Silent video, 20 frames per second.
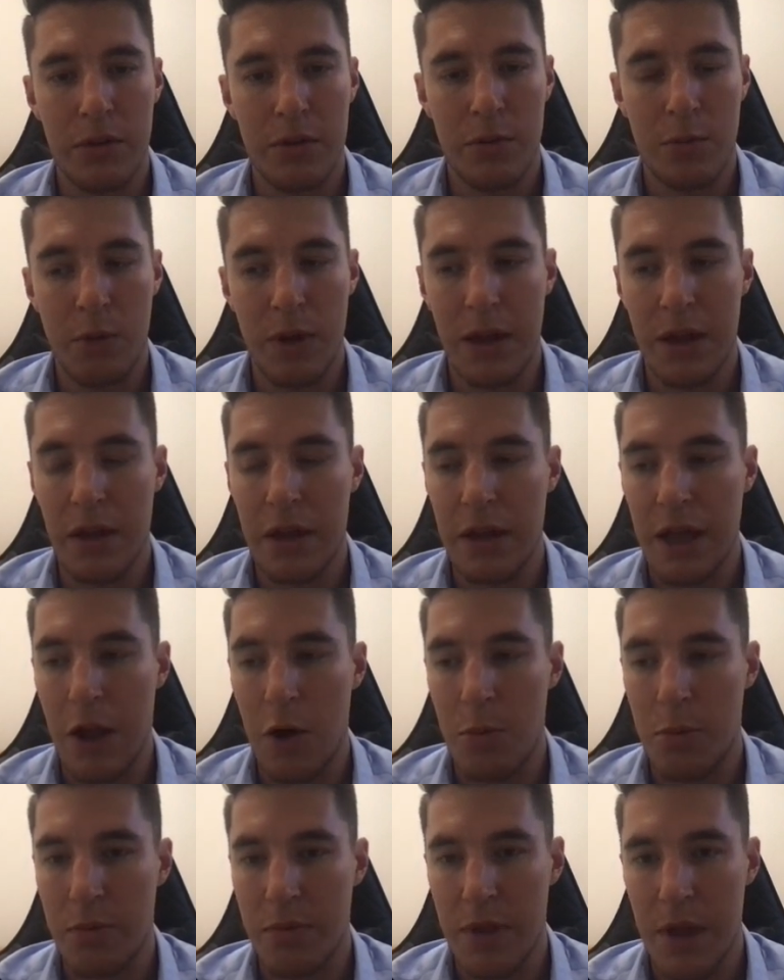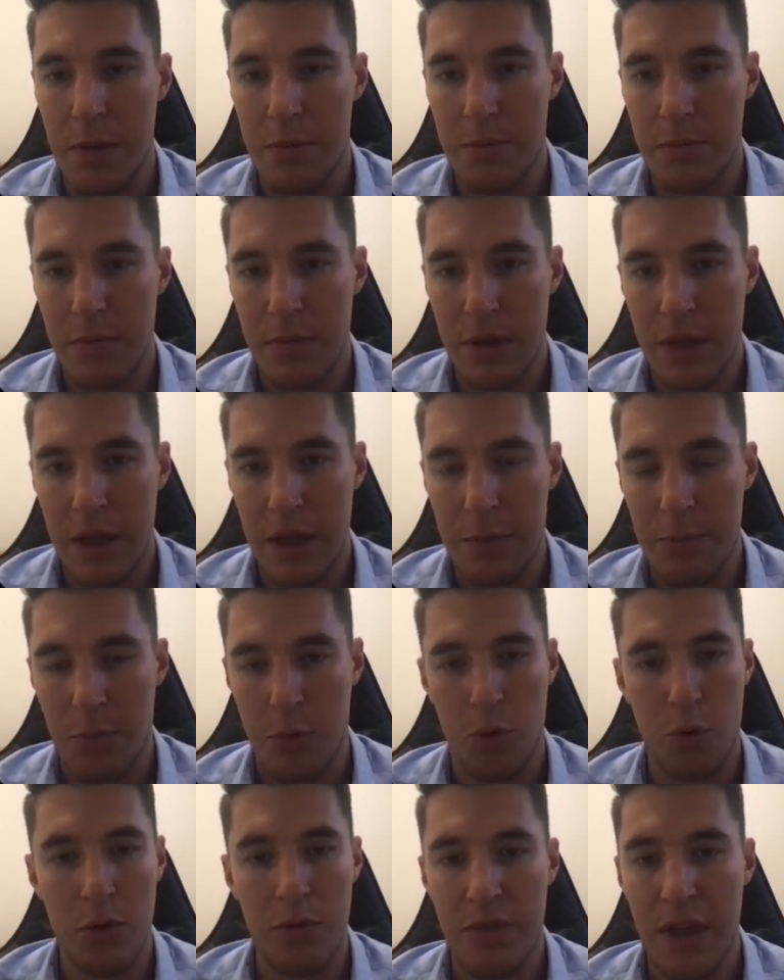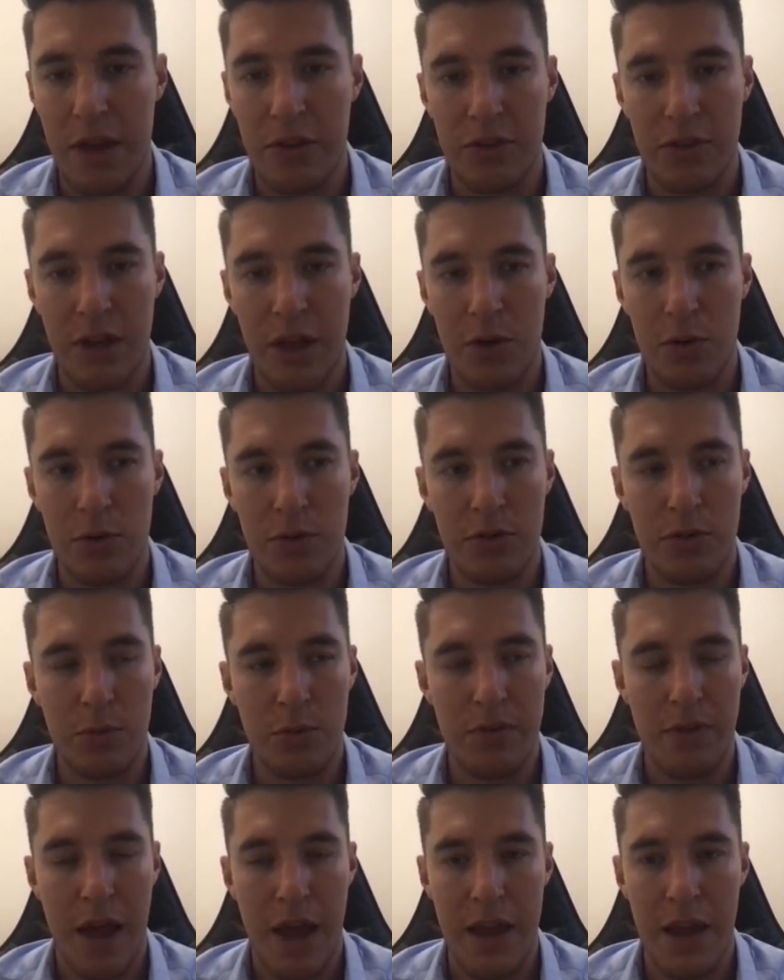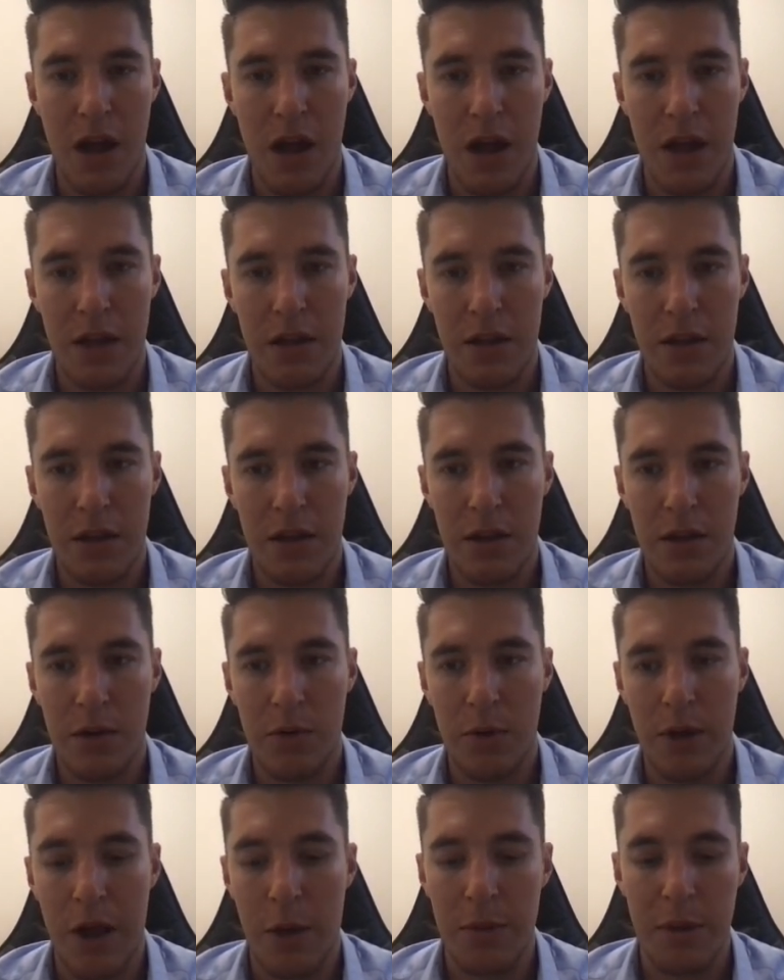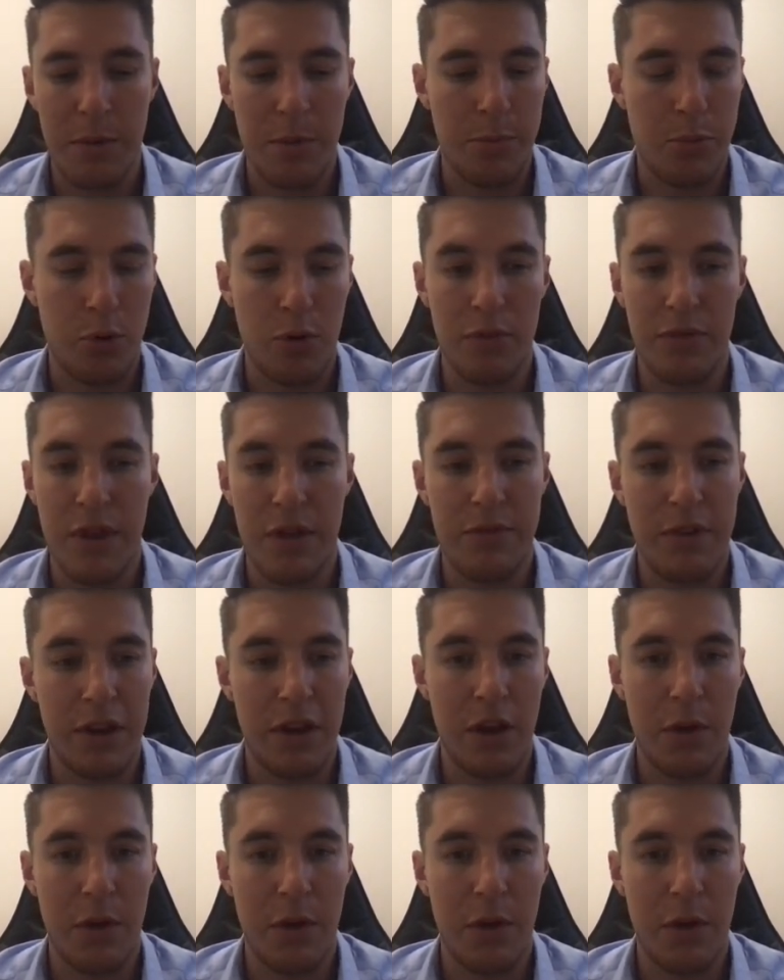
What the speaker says: We help them improve their skills with AI. We help them improve their video